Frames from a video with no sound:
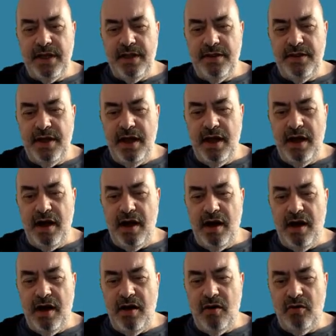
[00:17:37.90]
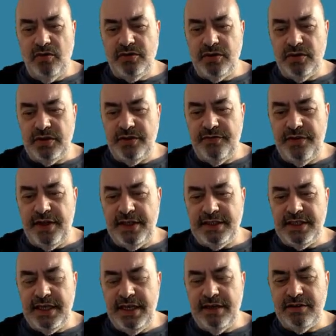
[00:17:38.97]
There are all sorts of
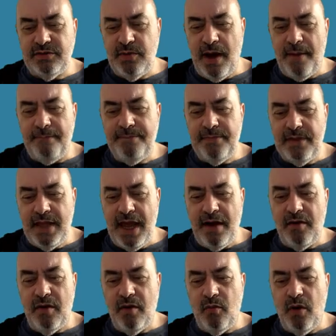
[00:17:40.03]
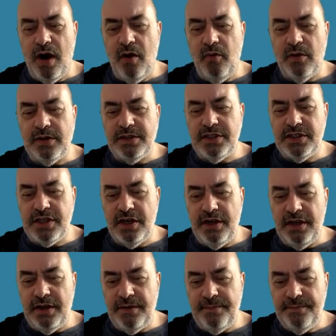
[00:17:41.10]
things here as well. Now, what I want to show
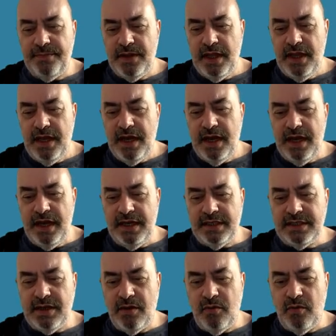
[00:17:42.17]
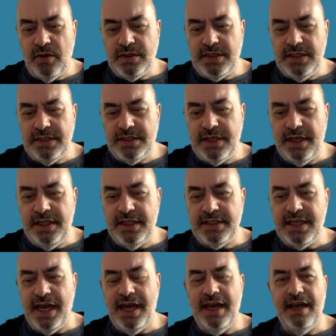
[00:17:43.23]
you is what's inside
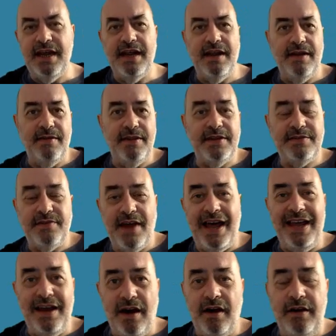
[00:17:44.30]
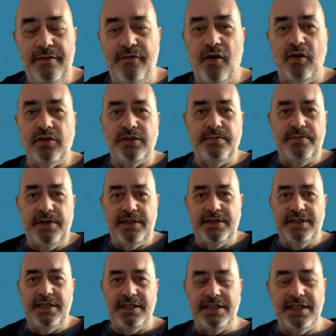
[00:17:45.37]
this AI vault, because
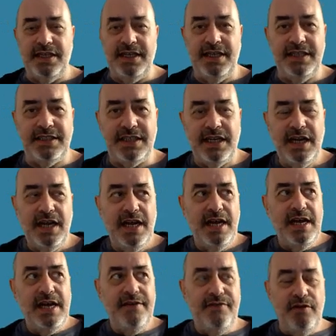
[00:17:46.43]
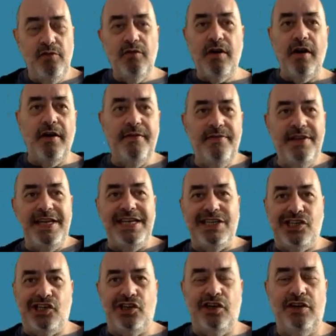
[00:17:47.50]
this is, if you've got a
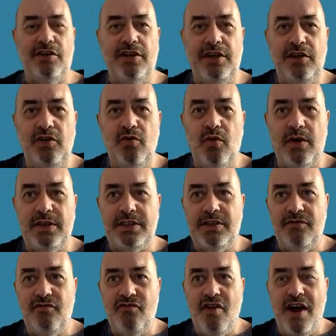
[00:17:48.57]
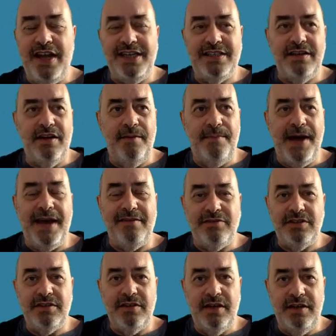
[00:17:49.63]
niche that you want to write about
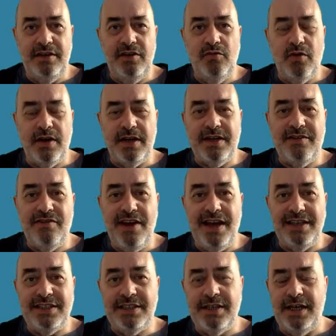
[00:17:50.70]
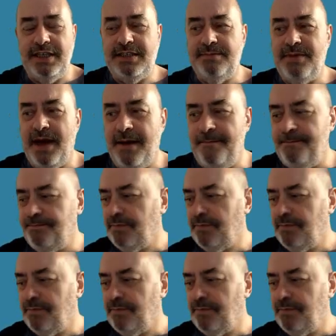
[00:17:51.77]
and you want to create a site about,